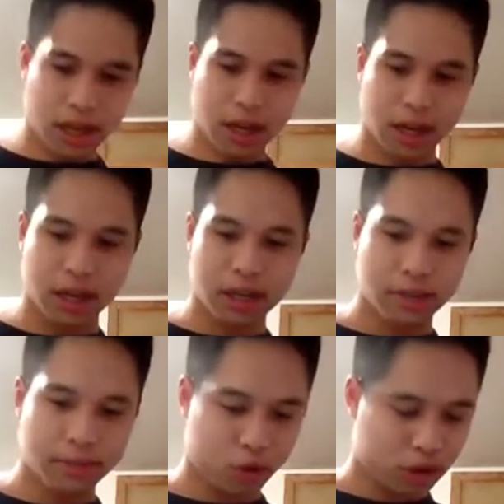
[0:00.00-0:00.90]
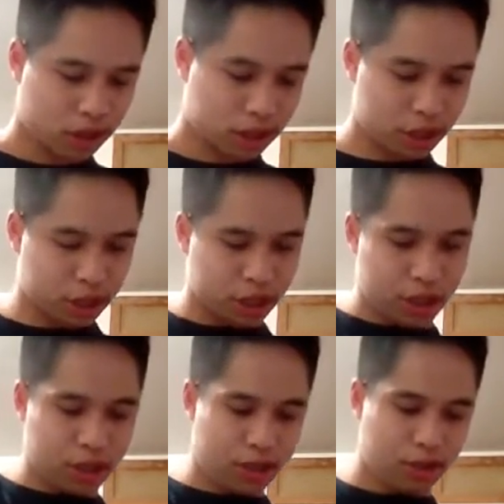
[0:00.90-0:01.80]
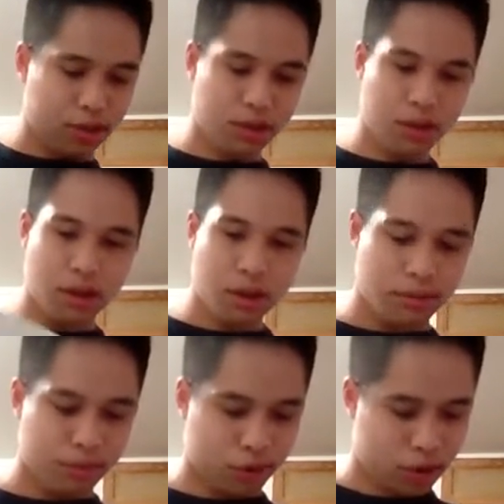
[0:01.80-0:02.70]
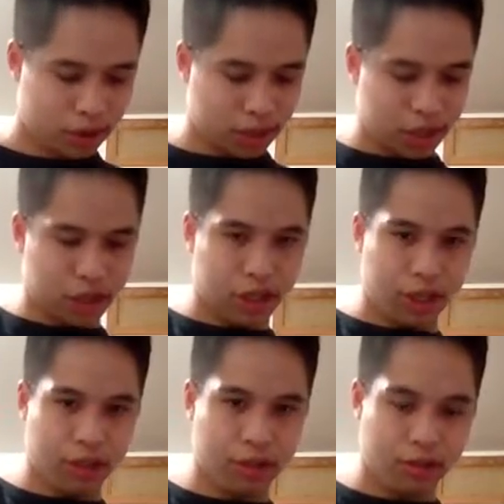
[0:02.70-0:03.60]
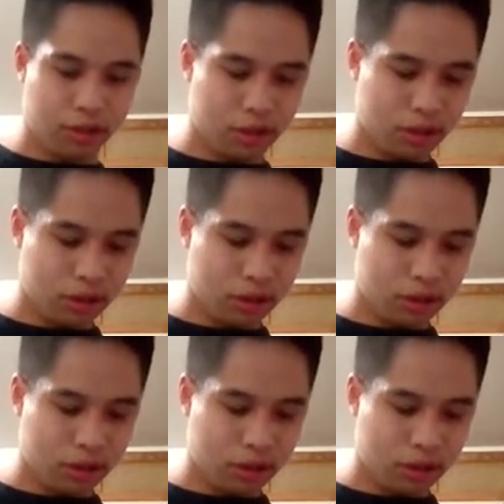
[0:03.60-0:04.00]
Um more tissue, more tissue.